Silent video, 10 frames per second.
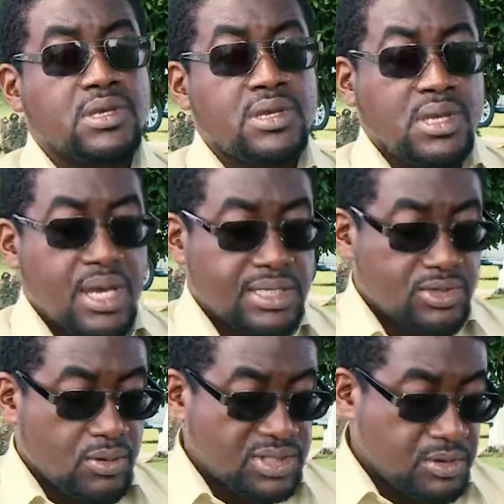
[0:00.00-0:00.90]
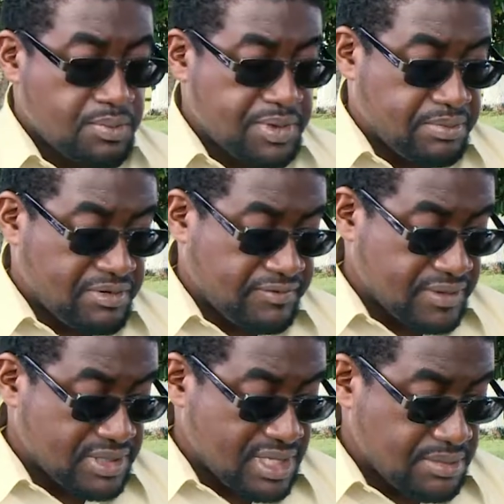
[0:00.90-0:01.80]
And it's always about people
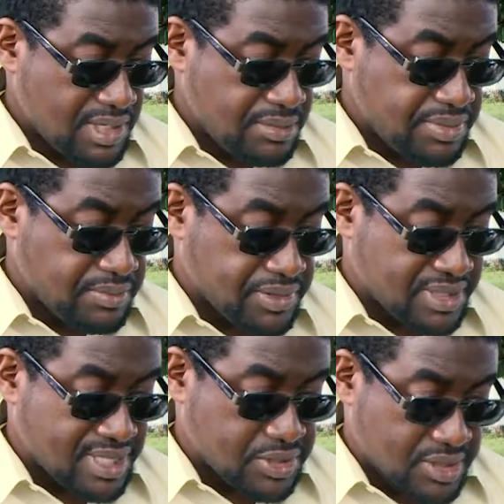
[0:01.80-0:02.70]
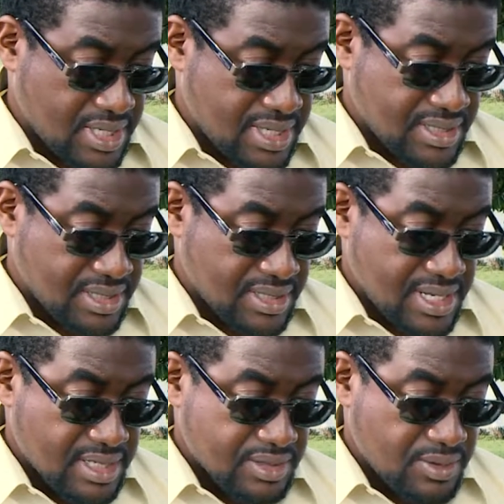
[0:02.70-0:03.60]
first and being people-centered, and I think
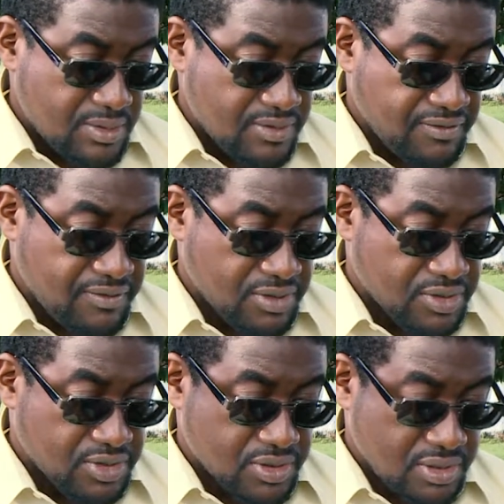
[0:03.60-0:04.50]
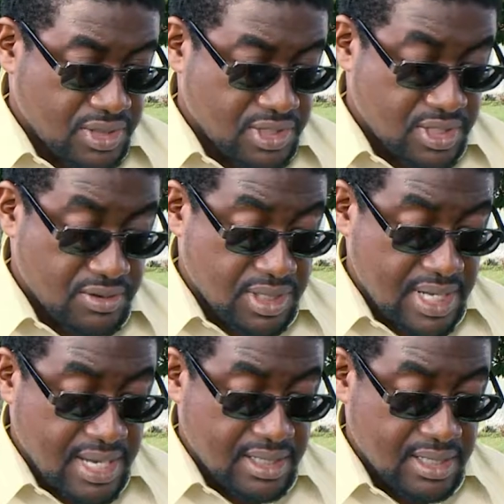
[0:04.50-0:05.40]
that is where we've fallen short
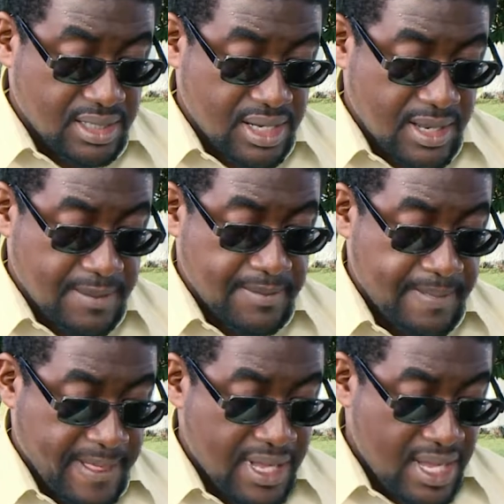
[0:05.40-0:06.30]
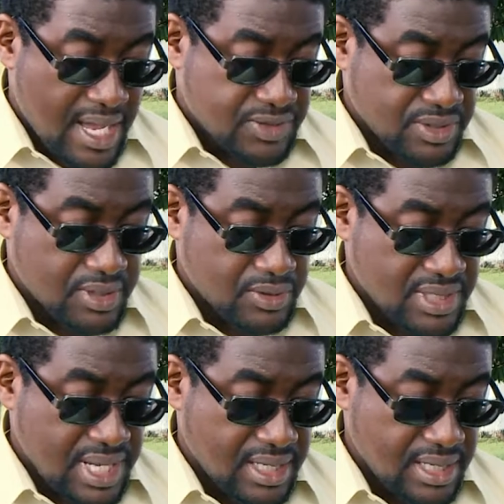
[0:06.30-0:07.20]
generally. And then, as we close,
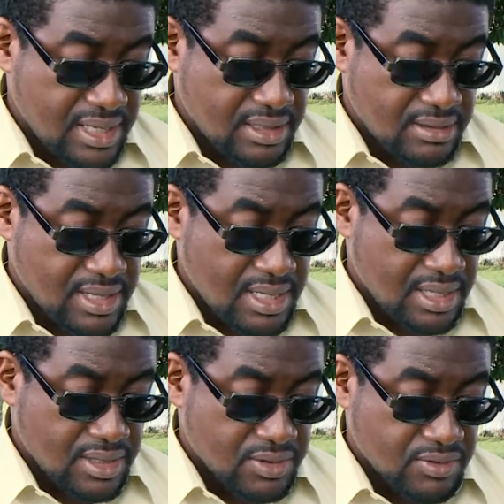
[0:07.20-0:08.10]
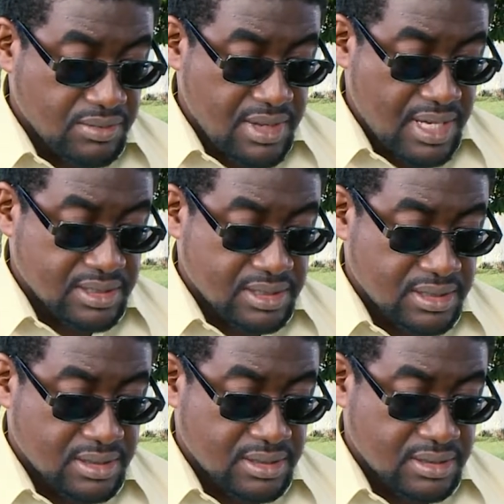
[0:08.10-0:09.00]
any closing remarks
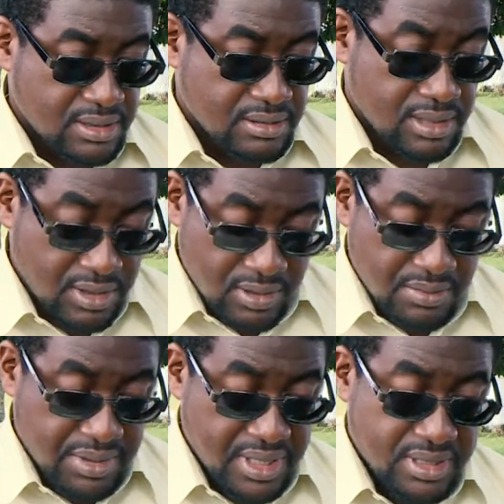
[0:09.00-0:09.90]
to the PSA